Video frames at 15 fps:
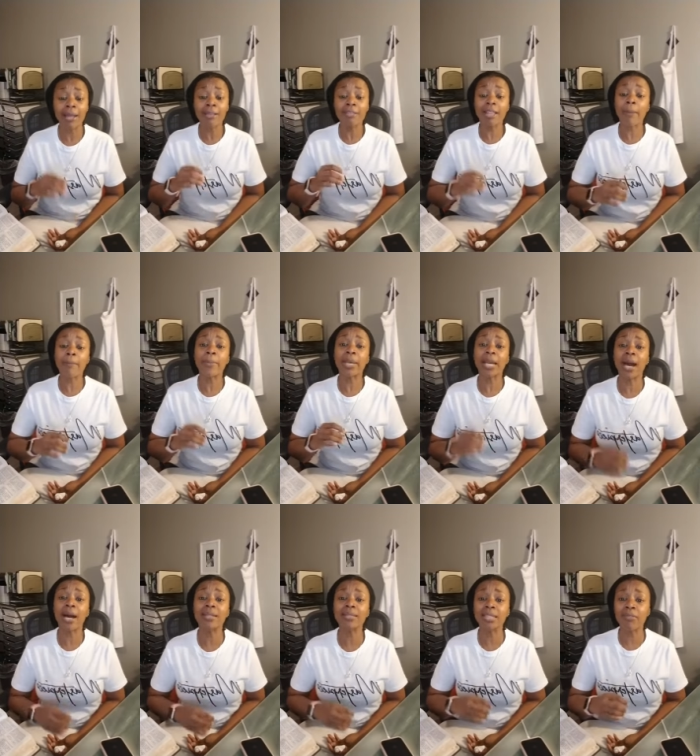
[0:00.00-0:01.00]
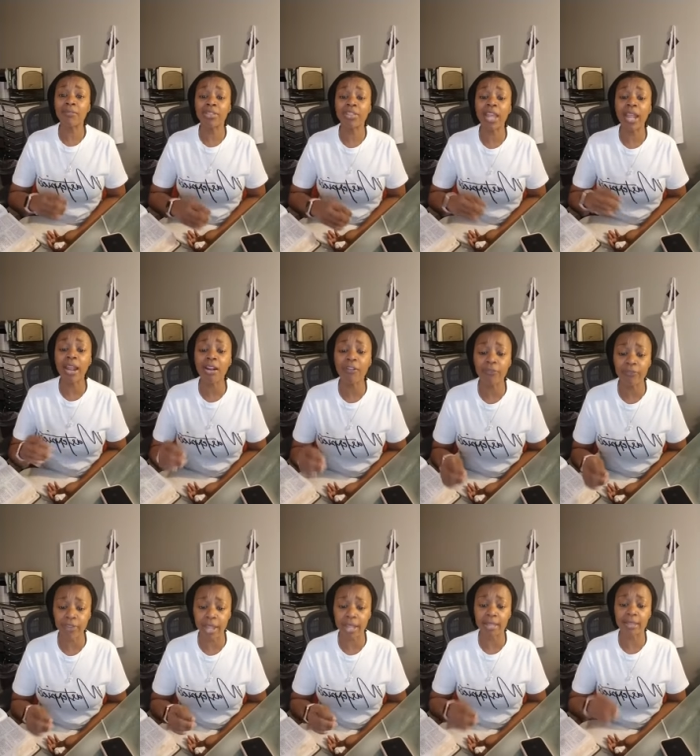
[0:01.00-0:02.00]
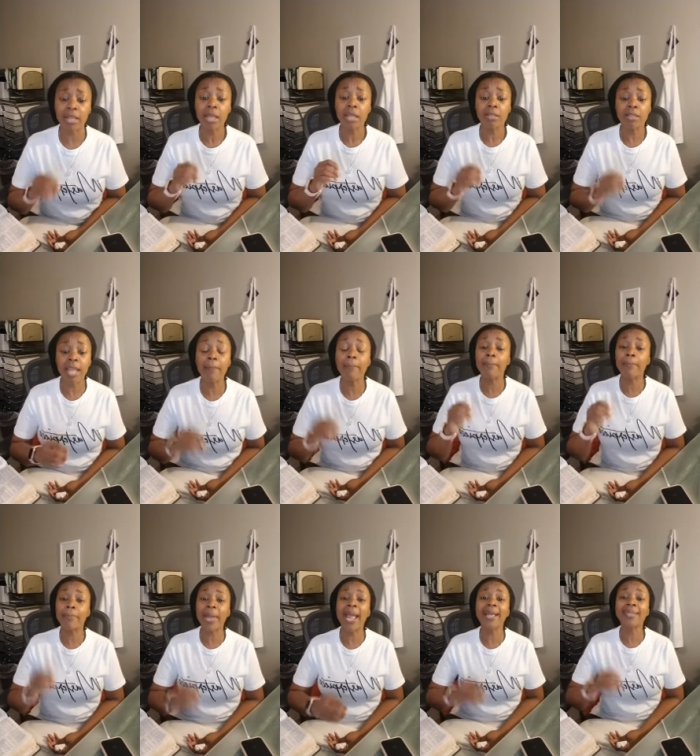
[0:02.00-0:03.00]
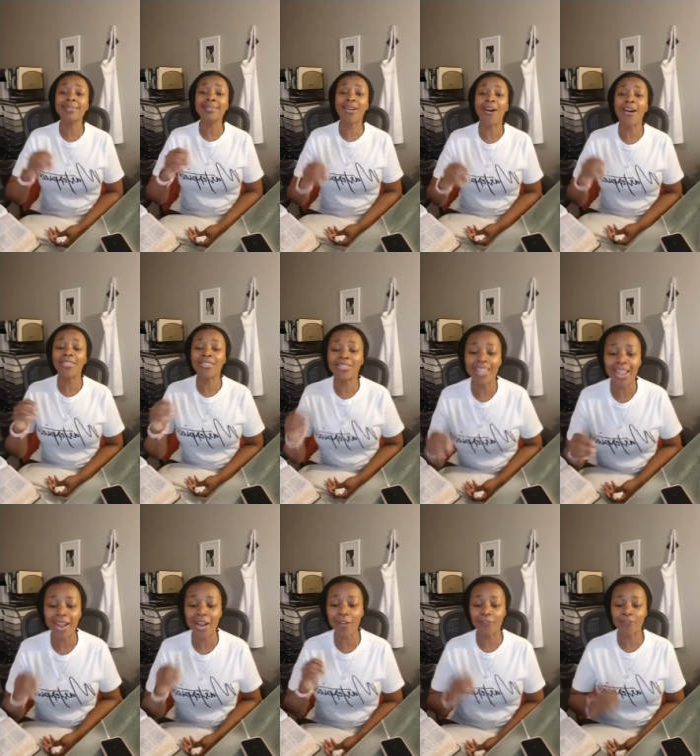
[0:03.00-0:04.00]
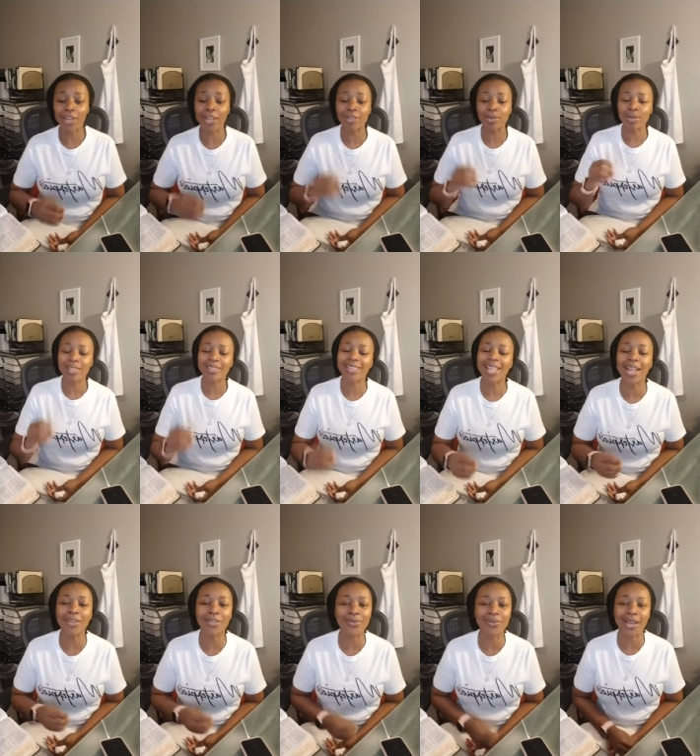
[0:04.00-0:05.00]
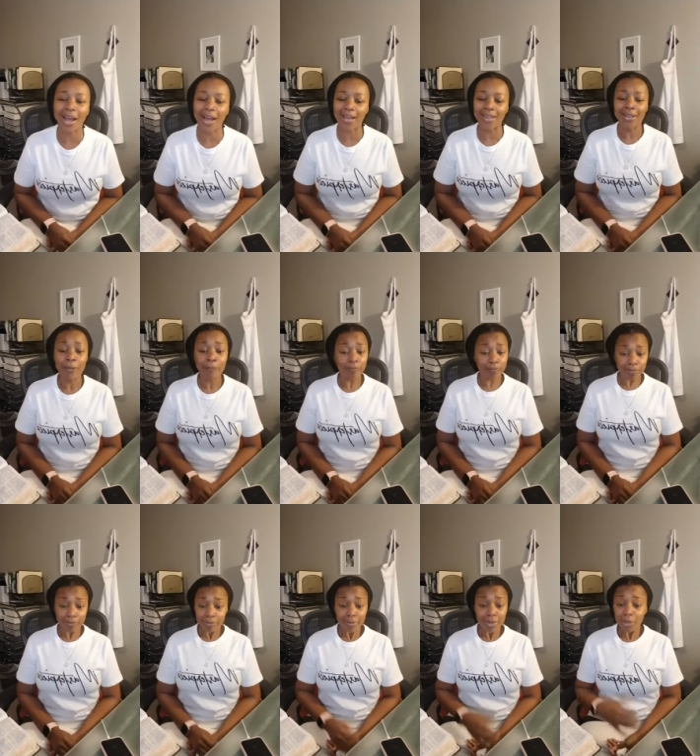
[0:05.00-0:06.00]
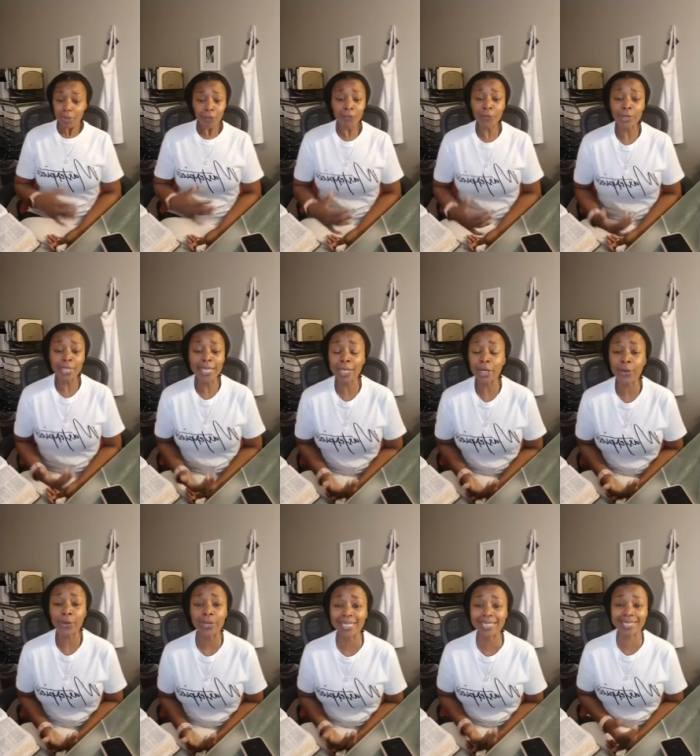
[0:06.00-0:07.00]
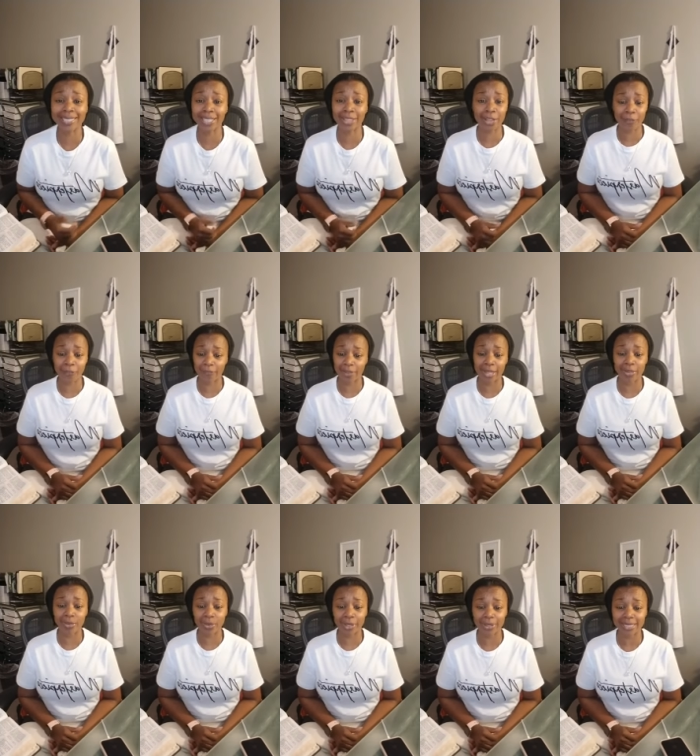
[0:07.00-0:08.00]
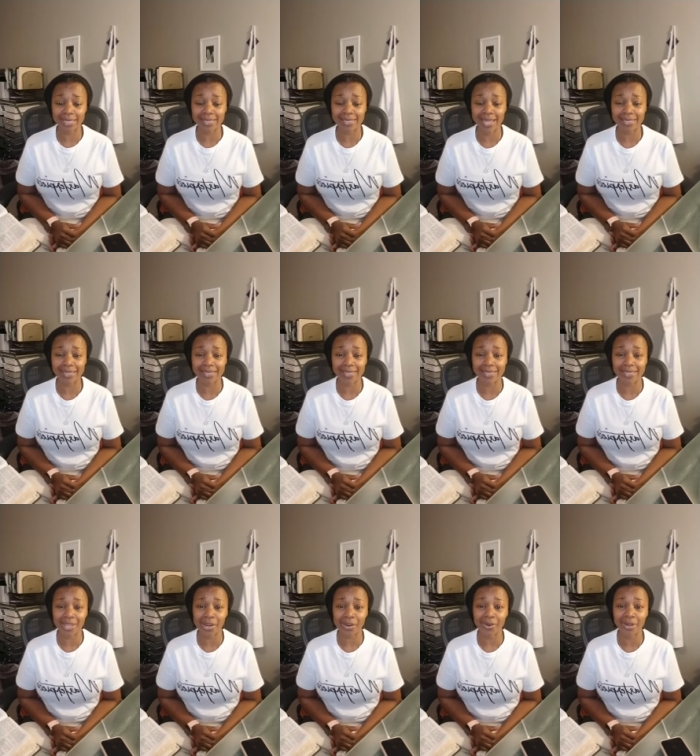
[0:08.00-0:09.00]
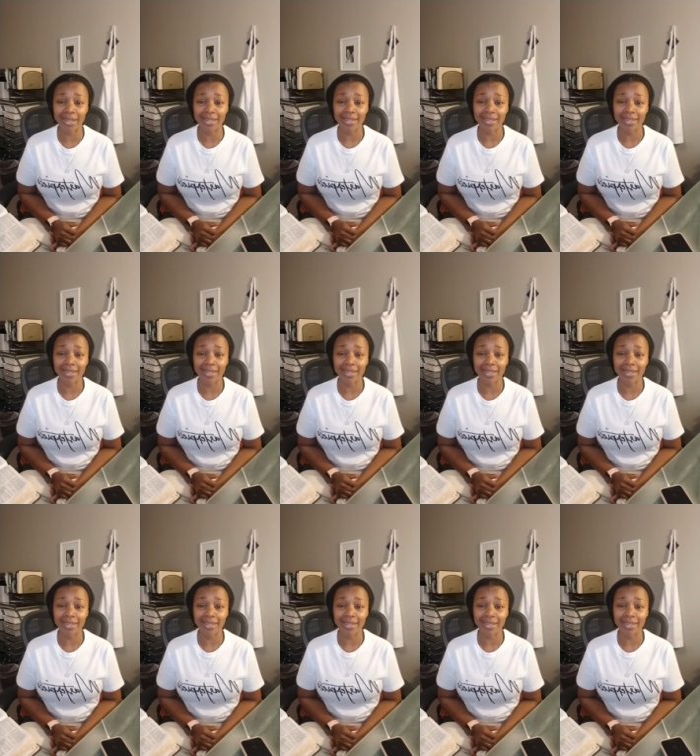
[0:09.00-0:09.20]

that because of their faith, that based on their faith, we thank you, God, for increasing their faith where it's necessary.